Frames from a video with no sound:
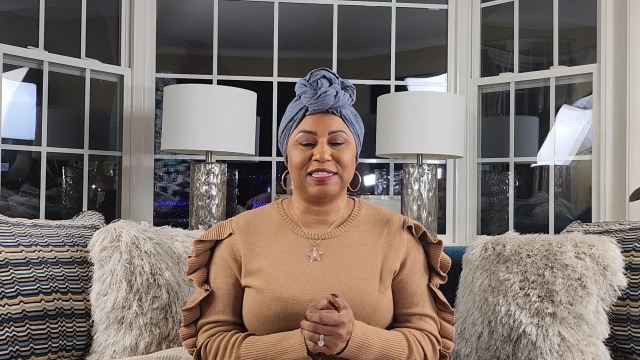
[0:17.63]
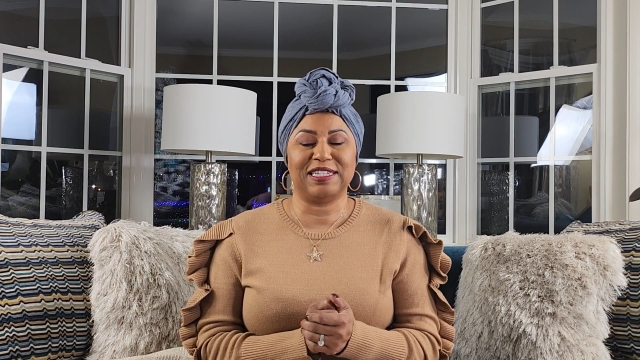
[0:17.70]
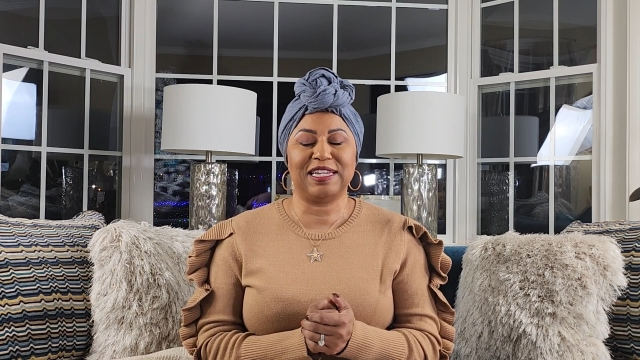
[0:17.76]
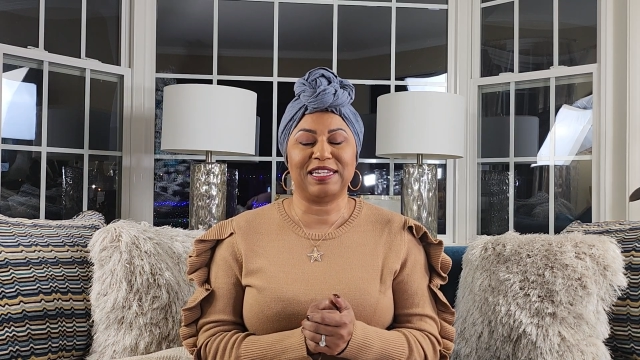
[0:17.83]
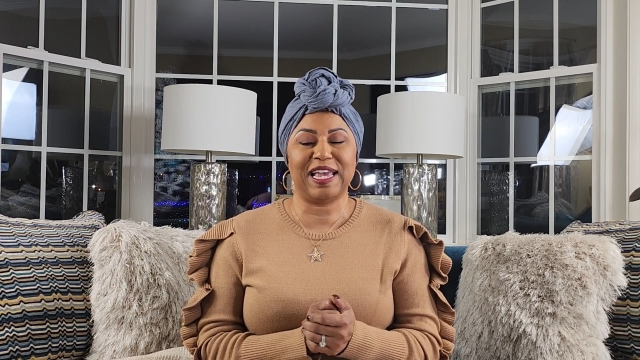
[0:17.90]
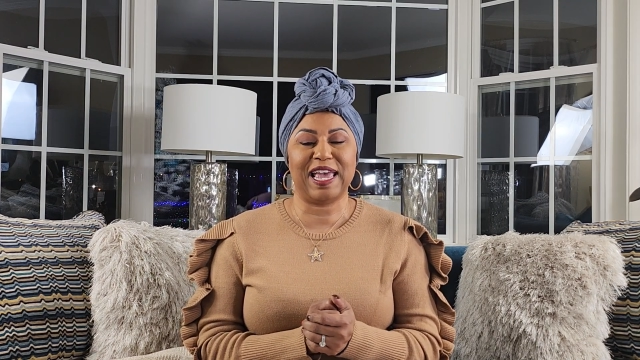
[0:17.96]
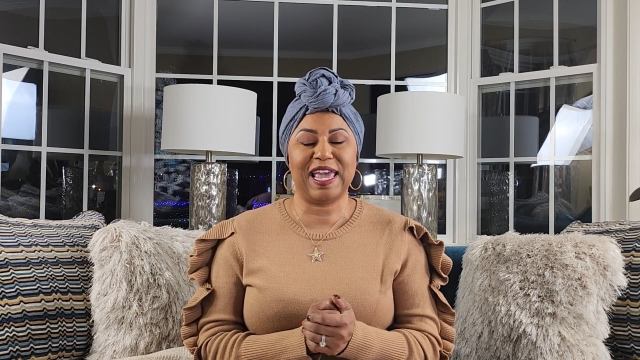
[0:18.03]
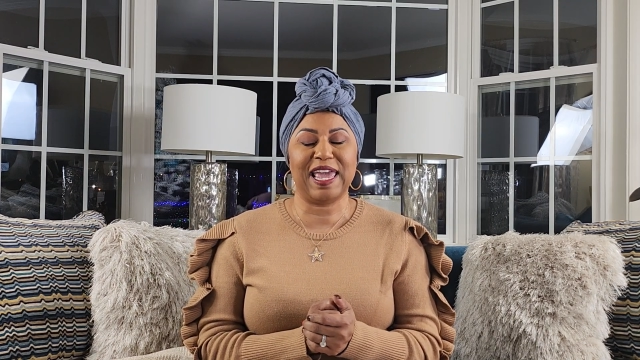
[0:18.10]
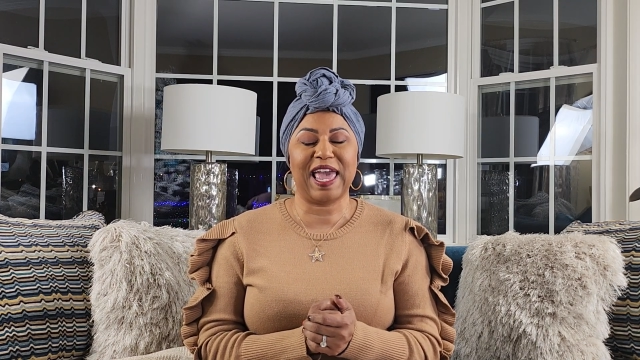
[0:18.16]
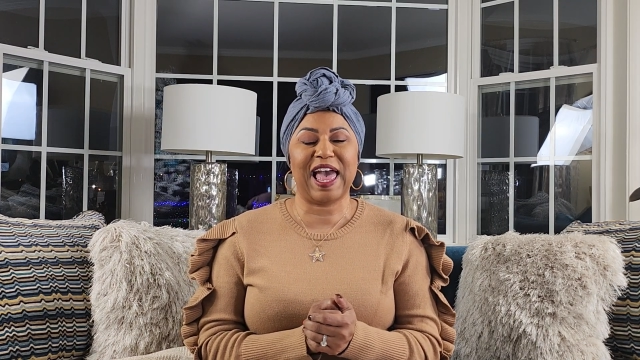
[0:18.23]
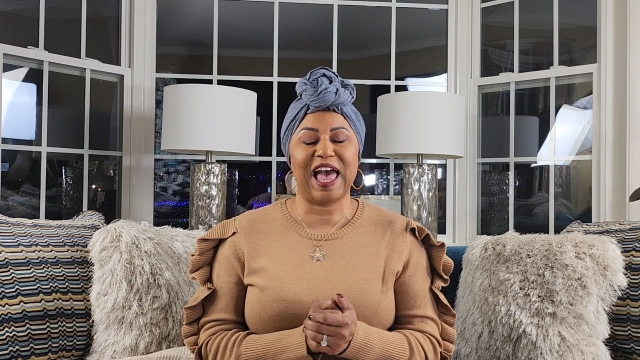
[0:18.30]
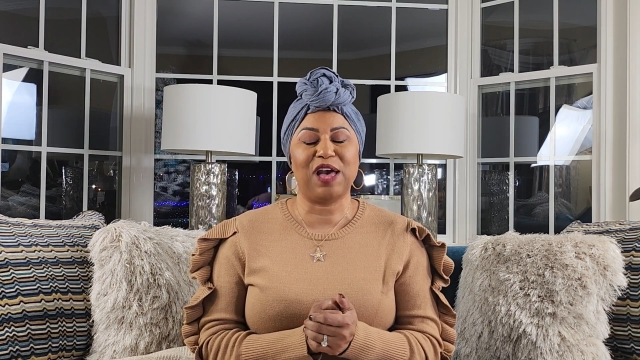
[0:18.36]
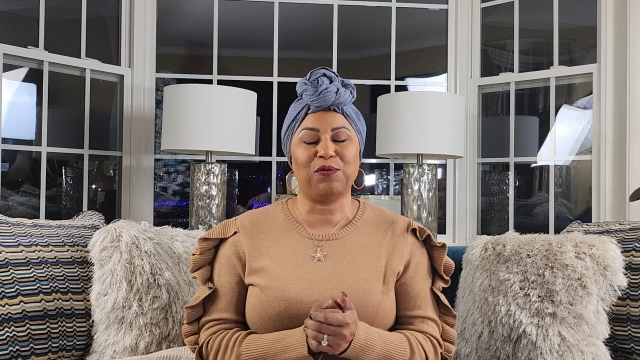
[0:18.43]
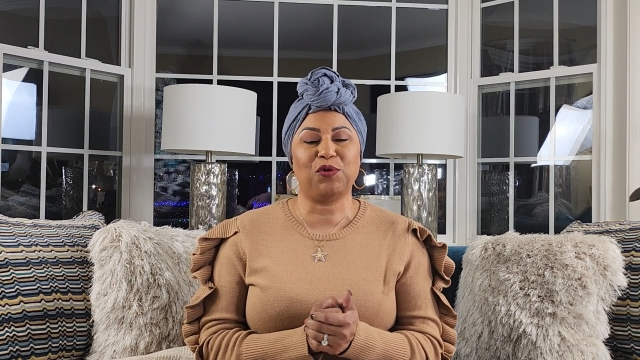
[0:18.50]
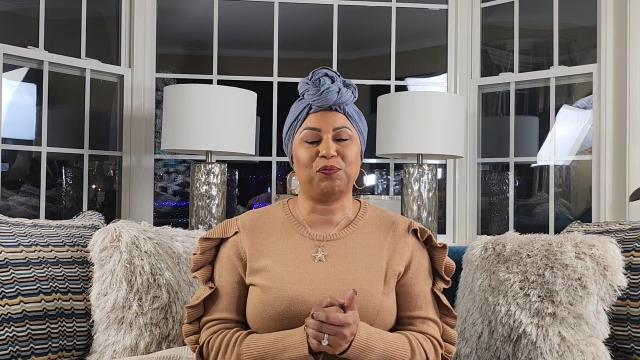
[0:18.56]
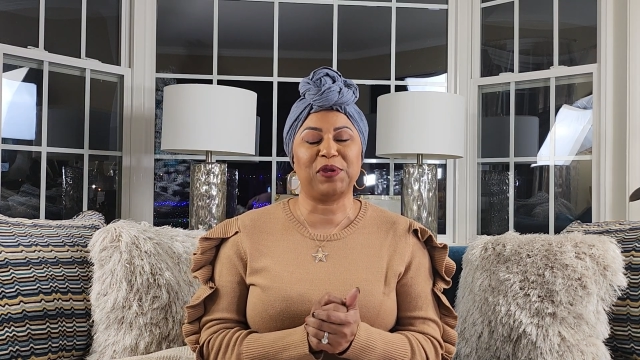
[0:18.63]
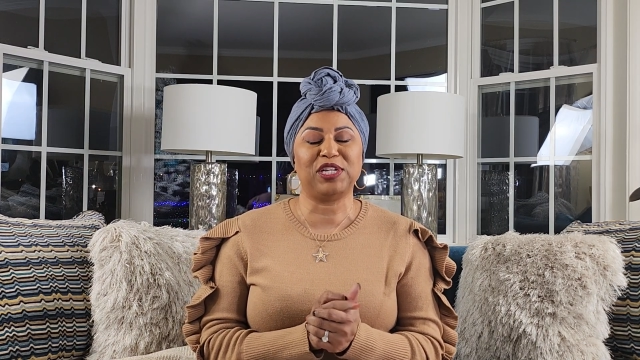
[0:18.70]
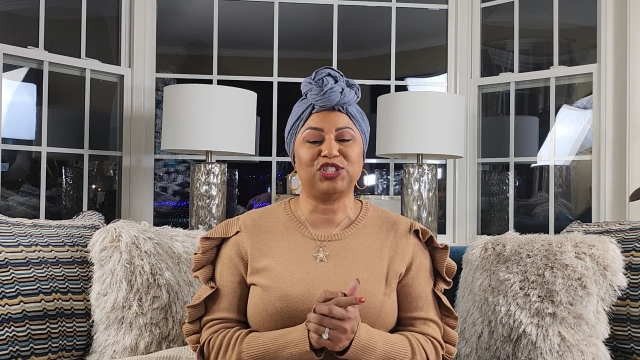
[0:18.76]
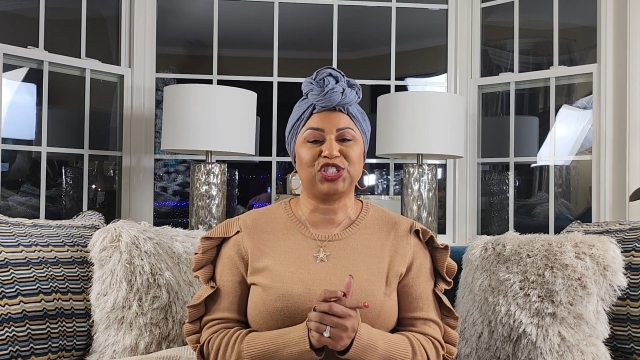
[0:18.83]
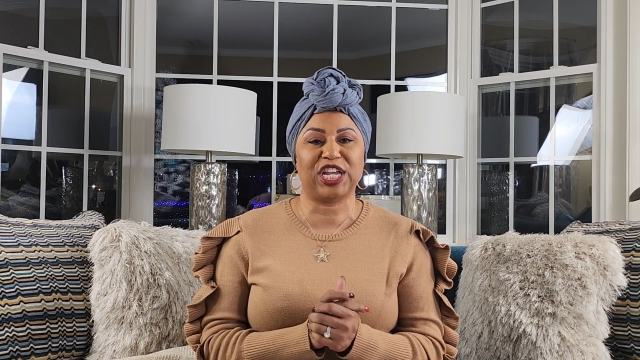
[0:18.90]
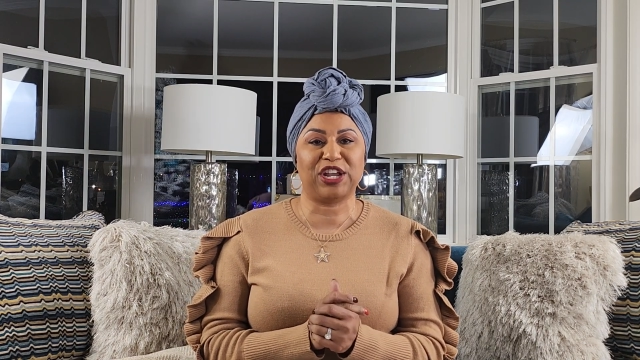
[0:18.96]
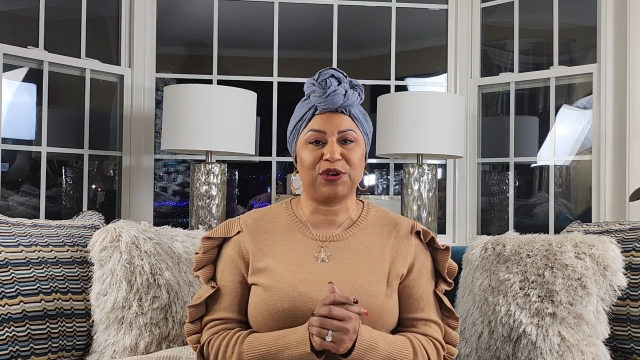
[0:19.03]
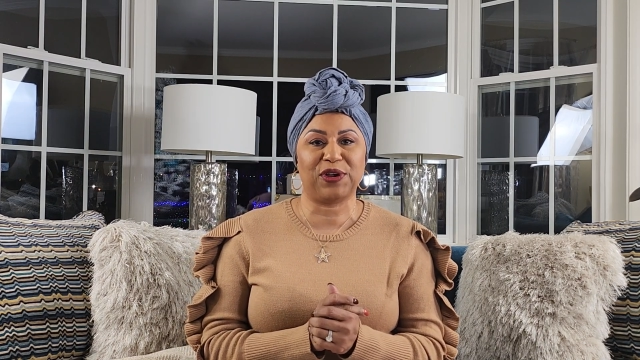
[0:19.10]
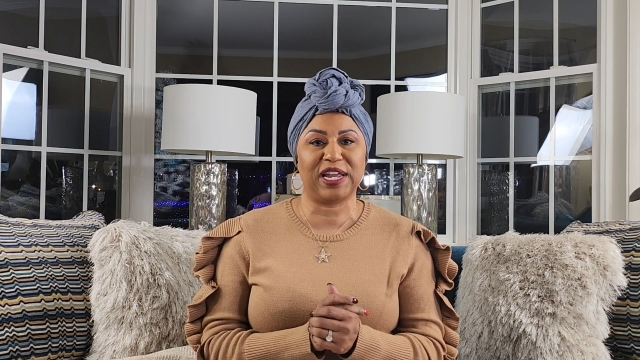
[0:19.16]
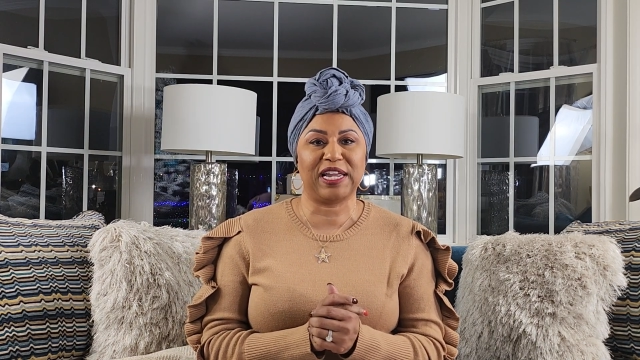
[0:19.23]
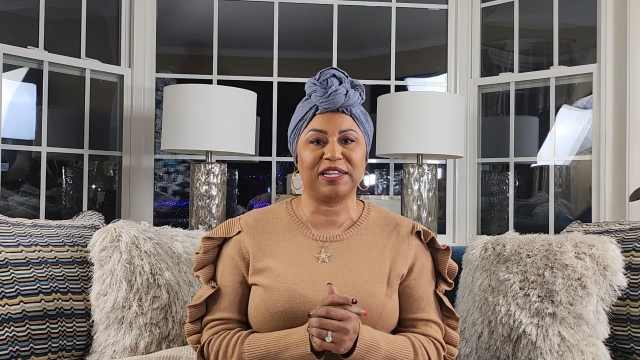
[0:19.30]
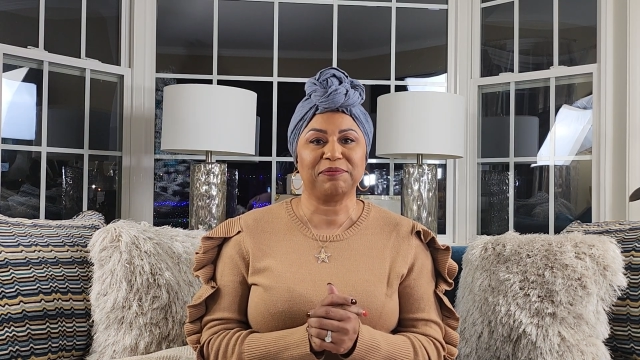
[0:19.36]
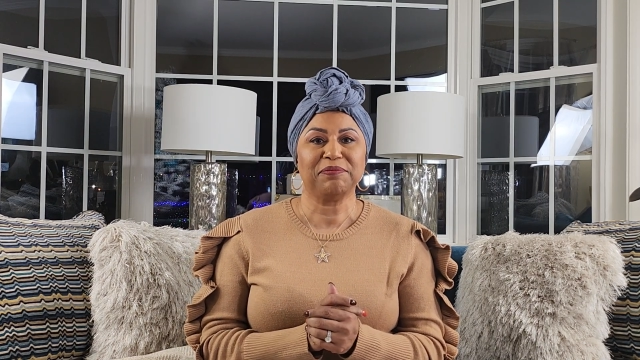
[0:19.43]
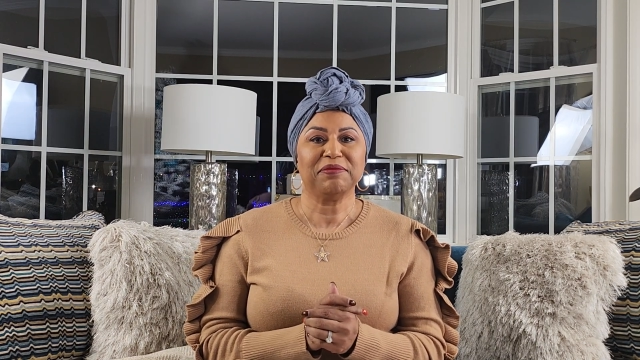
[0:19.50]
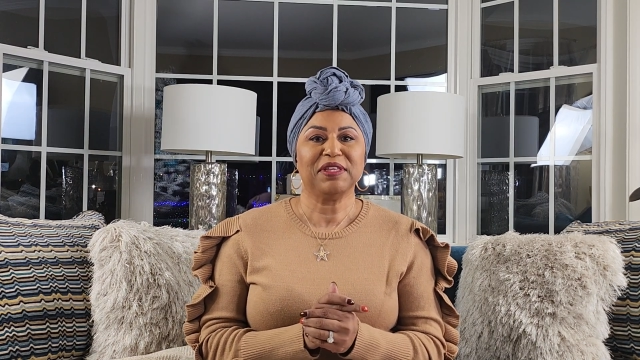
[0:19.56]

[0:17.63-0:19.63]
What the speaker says: Today I will be sharing